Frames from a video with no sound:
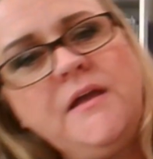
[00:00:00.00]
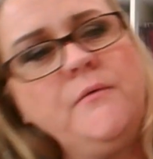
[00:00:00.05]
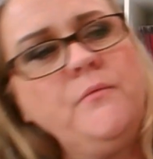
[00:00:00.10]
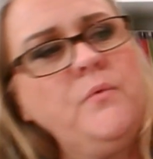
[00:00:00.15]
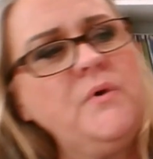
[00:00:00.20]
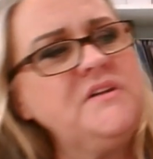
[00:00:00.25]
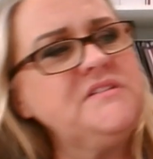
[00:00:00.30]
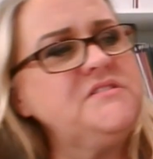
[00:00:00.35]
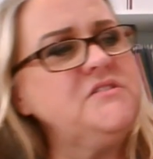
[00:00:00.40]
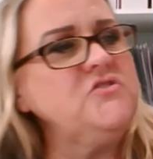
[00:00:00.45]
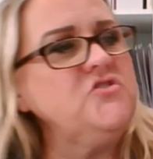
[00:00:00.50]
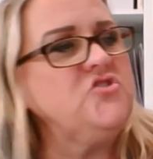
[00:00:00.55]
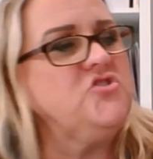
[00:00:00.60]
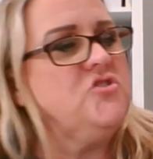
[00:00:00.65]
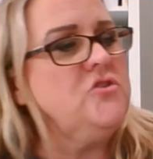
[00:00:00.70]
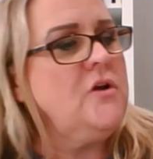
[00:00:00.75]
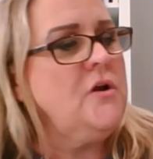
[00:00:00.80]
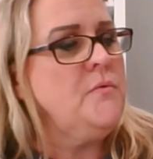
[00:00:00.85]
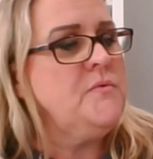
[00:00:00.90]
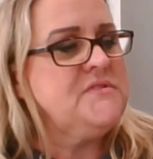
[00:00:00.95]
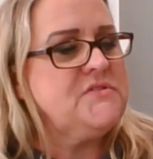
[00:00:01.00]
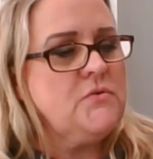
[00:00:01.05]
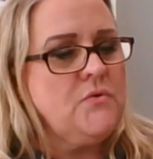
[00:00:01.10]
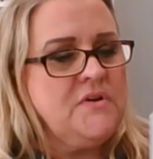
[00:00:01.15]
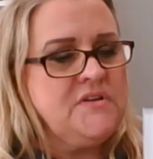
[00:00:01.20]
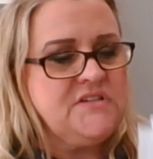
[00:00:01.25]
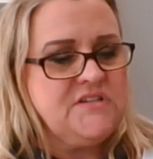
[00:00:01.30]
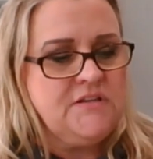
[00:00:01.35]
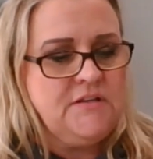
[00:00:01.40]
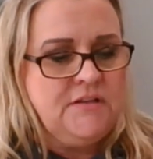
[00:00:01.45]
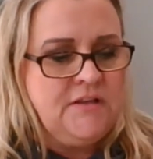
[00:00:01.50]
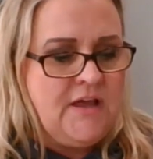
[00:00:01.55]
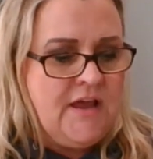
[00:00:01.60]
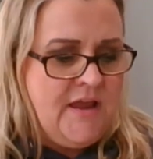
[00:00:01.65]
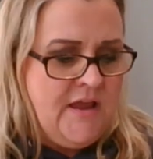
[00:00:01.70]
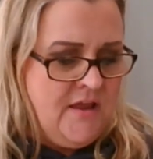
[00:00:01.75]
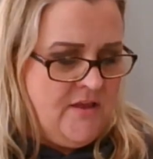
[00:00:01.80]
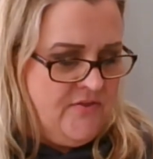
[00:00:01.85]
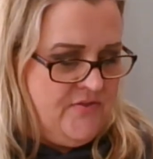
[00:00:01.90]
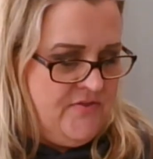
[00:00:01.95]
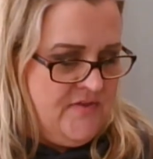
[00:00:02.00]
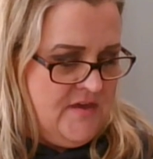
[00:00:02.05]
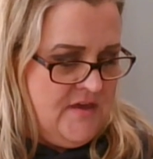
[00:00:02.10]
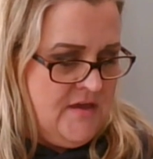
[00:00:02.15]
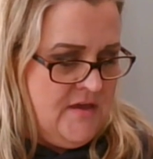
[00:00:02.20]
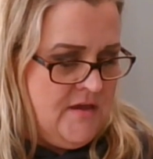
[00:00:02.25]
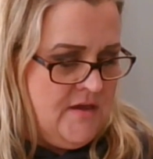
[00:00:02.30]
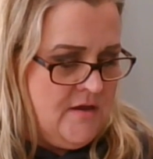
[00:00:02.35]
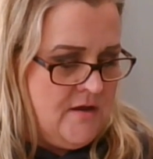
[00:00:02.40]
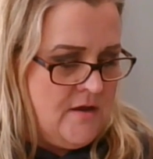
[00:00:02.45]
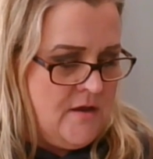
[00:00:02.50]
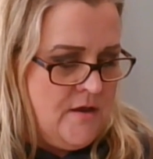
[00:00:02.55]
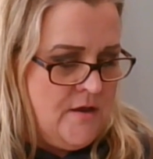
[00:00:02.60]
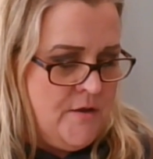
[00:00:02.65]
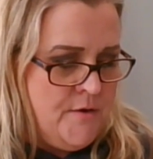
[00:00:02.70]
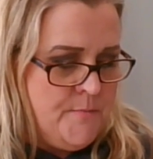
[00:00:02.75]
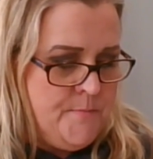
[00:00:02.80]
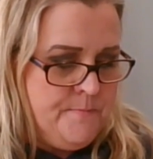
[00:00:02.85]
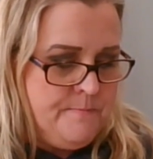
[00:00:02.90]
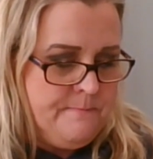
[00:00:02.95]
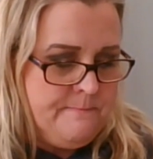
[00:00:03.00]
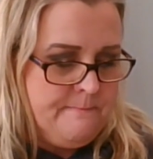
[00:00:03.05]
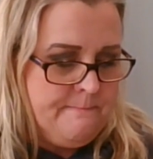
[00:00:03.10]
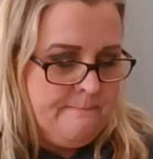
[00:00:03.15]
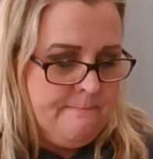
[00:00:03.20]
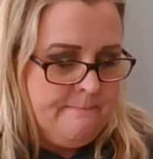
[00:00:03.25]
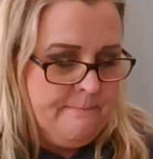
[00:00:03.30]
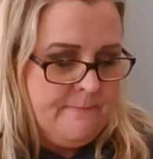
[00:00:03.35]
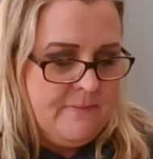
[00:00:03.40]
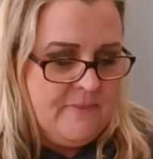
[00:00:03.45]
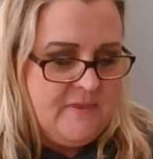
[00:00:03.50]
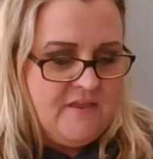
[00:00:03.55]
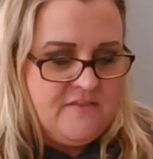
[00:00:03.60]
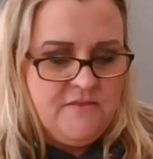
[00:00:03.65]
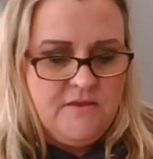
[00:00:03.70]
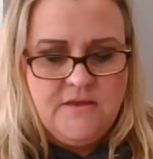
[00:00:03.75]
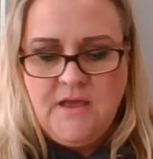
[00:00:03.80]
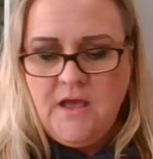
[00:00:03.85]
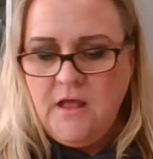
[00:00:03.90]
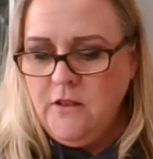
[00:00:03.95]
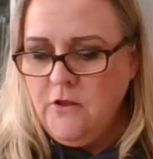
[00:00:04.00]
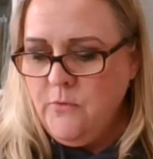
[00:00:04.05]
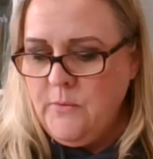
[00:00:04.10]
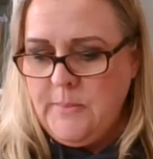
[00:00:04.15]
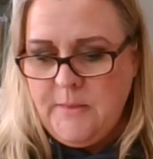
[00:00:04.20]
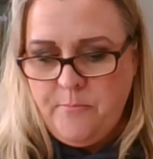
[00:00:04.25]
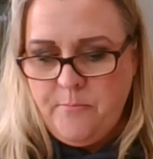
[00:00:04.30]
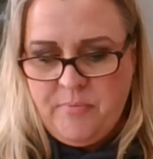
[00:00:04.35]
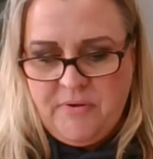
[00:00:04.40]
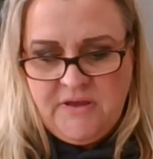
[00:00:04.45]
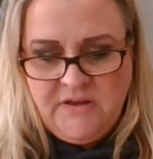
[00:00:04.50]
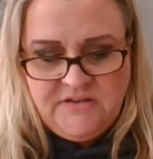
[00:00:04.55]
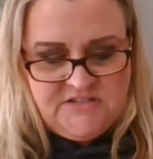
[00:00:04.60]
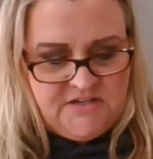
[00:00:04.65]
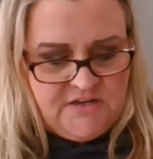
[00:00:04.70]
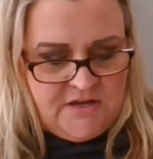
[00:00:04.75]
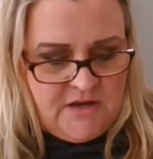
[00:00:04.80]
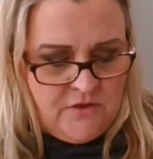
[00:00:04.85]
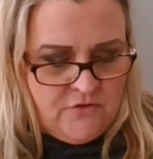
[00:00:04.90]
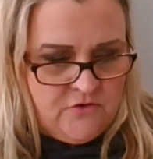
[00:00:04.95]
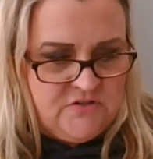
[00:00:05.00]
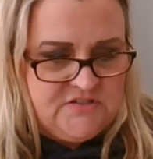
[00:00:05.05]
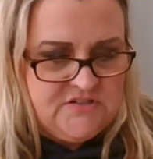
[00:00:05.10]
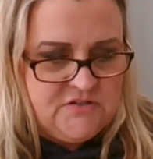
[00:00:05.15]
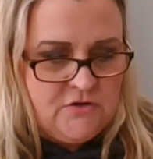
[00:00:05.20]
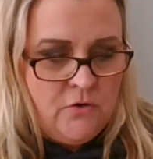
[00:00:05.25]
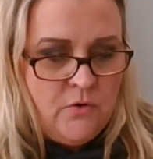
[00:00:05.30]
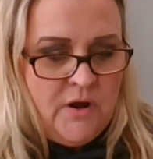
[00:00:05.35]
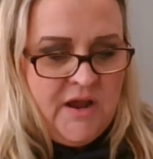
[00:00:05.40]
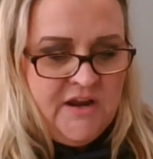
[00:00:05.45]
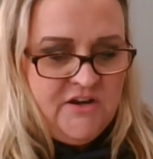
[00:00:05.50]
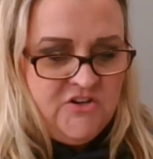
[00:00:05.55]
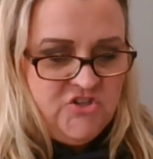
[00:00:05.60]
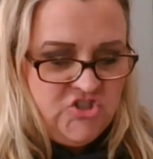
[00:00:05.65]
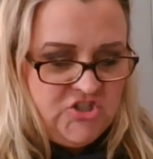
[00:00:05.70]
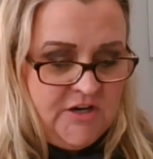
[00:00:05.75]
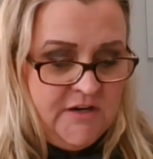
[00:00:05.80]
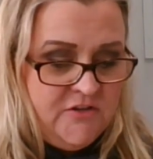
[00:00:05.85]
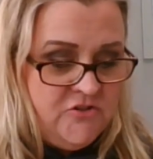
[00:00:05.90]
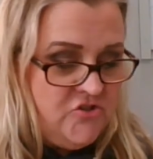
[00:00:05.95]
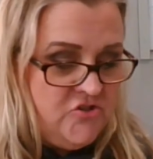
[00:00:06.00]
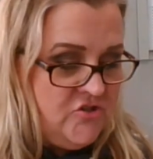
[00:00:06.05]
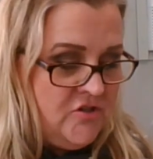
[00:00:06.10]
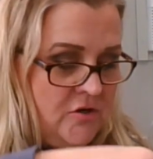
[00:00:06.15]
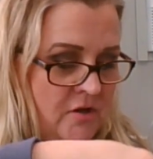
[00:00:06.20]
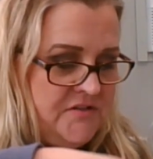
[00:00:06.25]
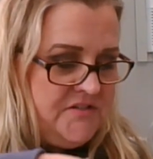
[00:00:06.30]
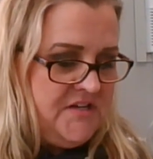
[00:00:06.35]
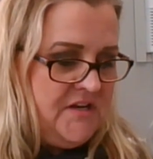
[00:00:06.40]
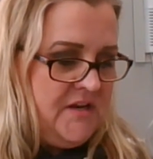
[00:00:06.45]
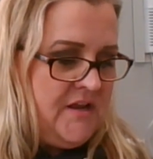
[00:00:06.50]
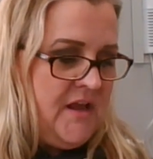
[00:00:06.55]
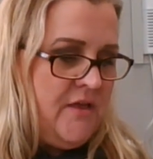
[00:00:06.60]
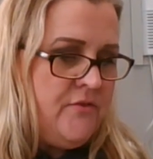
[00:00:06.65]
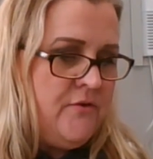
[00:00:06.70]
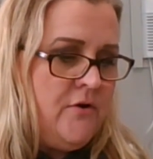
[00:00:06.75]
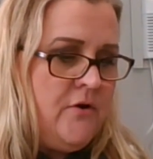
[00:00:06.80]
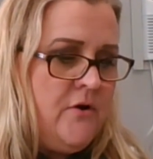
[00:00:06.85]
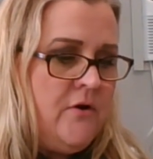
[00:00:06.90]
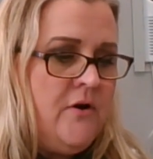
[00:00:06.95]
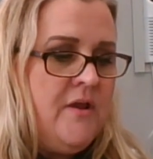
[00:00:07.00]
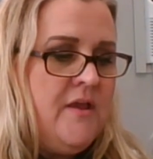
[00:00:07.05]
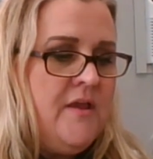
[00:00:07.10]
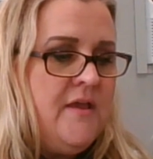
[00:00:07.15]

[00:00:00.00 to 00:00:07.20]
wasn't sure I was going to like the yellow and the pink together, so I changed it all together,